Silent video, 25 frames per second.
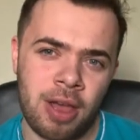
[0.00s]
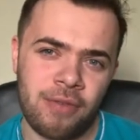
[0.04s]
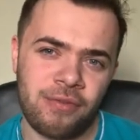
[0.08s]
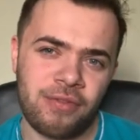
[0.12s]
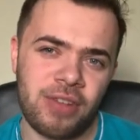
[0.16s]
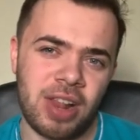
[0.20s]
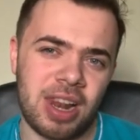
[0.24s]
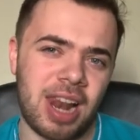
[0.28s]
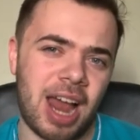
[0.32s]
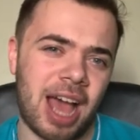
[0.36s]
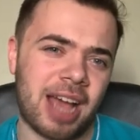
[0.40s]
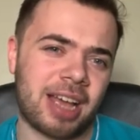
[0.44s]

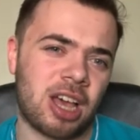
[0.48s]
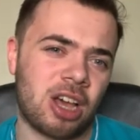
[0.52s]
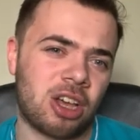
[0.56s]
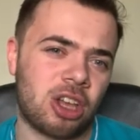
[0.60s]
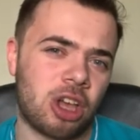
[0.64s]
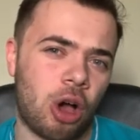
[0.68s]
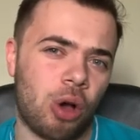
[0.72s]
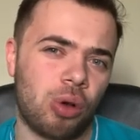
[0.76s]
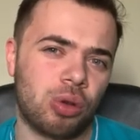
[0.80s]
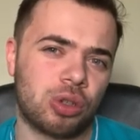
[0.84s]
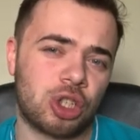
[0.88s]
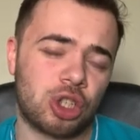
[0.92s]
the lack of
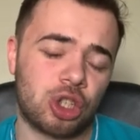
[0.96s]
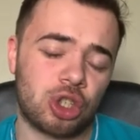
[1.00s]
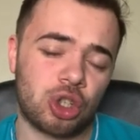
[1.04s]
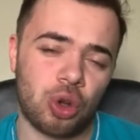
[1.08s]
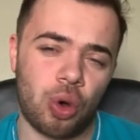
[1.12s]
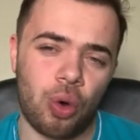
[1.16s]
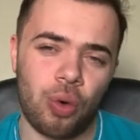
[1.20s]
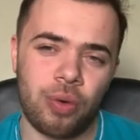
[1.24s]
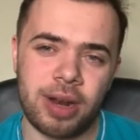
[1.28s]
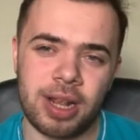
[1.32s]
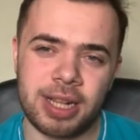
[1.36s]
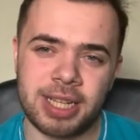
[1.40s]
goals I
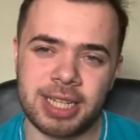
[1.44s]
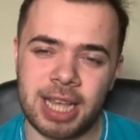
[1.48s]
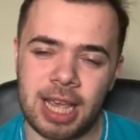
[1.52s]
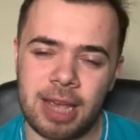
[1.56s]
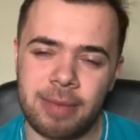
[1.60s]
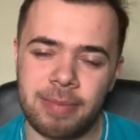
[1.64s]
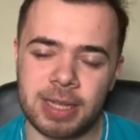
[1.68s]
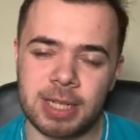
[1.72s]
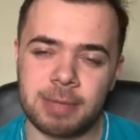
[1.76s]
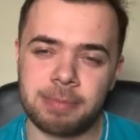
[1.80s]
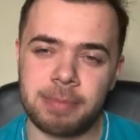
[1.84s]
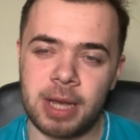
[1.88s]
saw in the
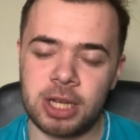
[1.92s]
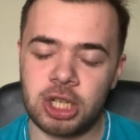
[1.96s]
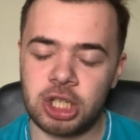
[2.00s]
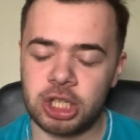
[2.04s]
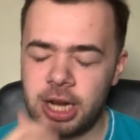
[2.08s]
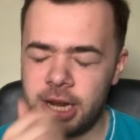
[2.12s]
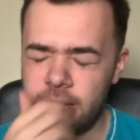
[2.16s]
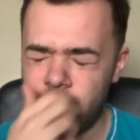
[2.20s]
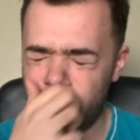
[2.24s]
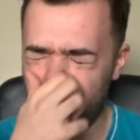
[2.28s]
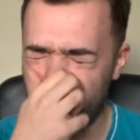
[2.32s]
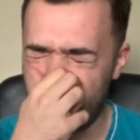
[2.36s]
team,
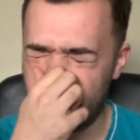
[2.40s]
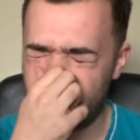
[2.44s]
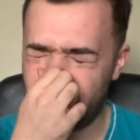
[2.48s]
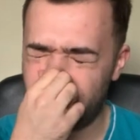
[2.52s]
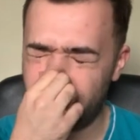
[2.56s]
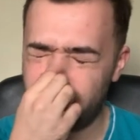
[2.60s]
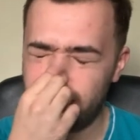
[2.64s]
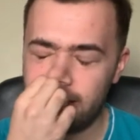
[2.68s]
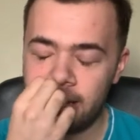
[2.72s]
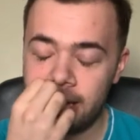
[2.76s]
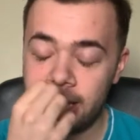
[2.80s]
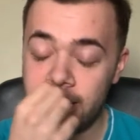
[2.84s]
especially
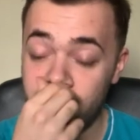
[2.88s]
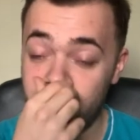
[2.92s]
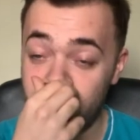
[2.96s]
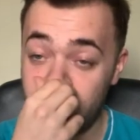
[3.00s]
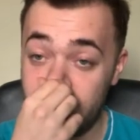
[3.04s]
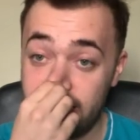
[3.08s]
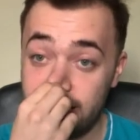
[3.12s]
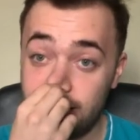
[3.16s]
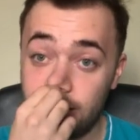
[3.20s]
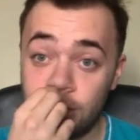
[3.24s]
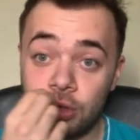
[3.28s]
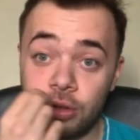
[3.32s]
with the
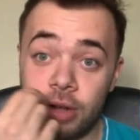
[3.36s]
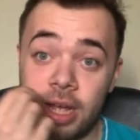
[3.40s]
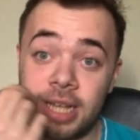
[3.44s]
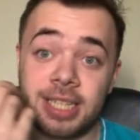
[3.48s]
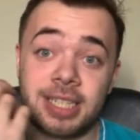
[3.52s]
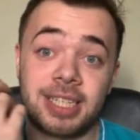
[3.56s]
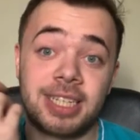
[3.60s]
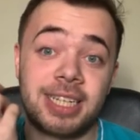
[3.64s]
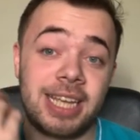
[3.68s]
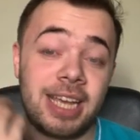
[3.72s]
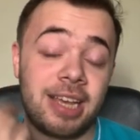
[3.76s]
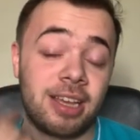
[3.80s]

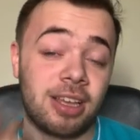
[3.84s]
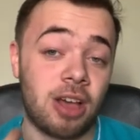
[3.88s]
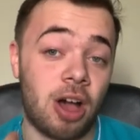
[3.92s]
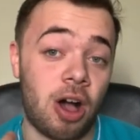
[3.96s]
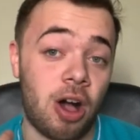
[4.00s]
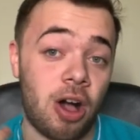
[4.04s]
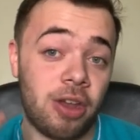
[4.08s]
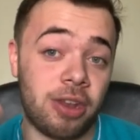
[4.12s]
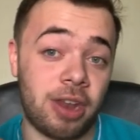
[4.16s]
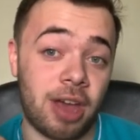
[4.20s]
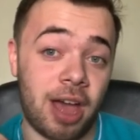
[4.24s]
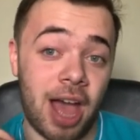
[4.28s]
interest in
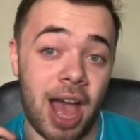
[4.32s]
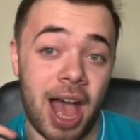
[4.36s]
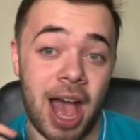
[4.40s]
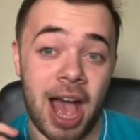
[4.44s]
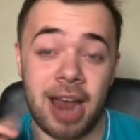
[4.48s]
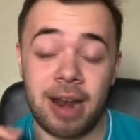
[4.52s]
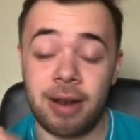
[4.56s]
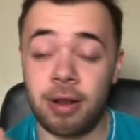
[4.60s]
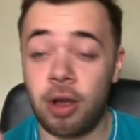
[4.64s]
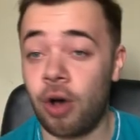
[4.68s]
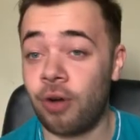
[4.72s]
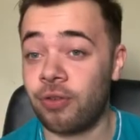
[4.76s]
Ghana
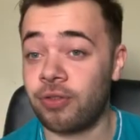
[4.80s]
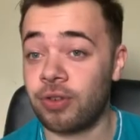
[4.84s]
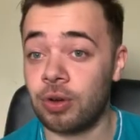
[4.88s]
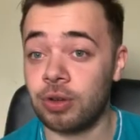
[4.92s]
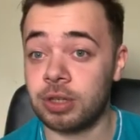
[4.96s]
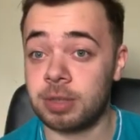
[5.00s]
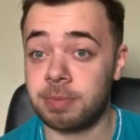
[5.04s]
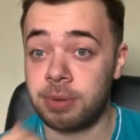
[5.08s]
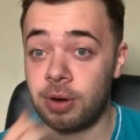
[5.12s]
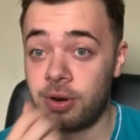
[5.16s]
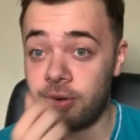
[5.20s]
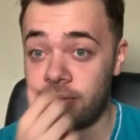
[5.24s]
and of
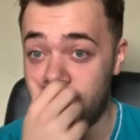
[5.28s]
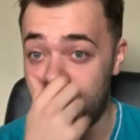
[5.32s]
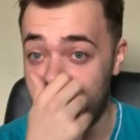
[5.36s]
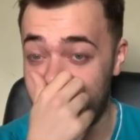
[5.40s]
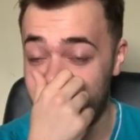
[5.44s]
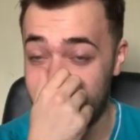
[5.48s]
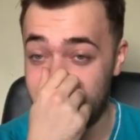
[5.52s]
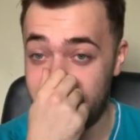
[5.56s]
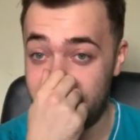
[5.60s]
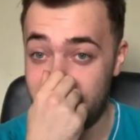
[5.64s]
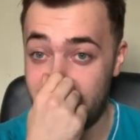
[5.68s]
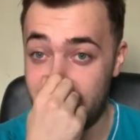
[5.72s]
course
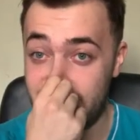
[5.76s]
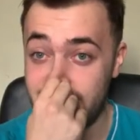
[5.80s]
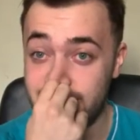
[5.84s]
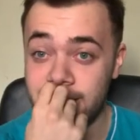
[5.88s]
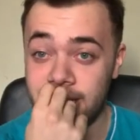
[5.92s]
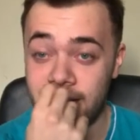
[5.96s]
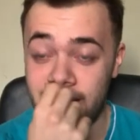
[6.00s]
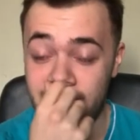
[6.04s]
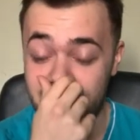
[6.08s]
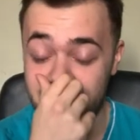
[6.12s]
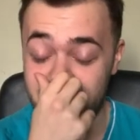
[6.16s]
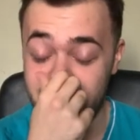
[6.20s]
Pereira
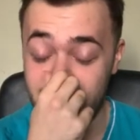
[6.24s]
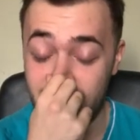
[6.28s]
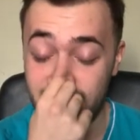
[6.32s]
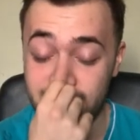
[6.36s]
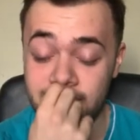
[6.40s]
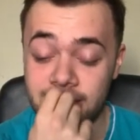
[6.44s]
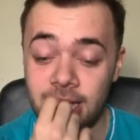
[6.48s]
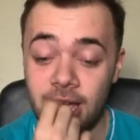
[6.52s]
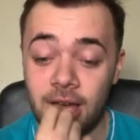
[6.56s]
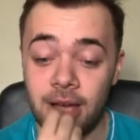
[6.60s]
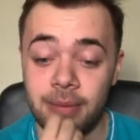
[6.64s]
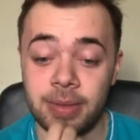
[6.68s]
had at
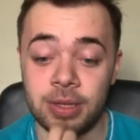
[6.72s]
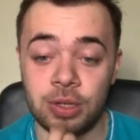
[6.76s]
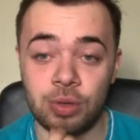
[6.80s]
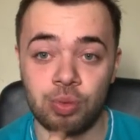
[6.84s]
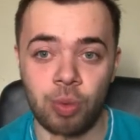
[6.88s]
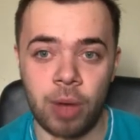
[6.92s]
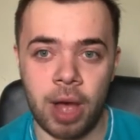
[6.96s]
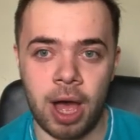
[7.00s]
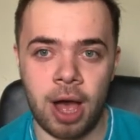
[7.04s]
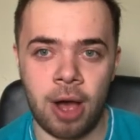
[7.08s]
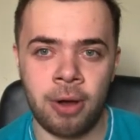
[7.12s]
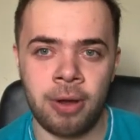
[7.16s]
that time as
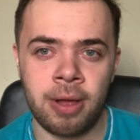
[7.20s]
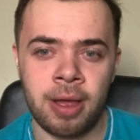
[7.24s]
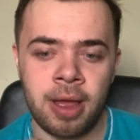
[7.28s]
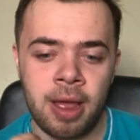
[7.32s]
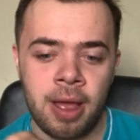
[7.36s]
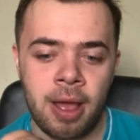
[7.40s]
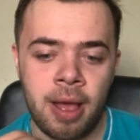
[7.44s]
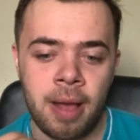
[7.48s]
well.